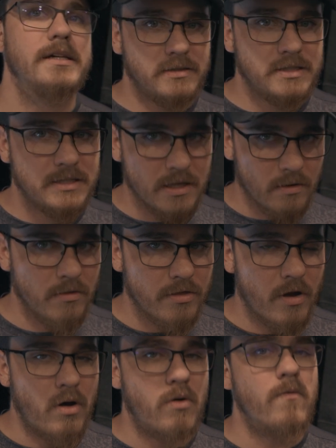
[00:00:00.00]
Still
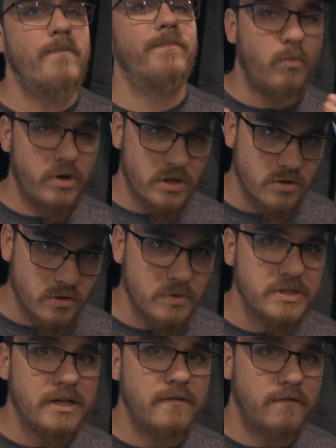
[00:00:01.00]
though, when you use an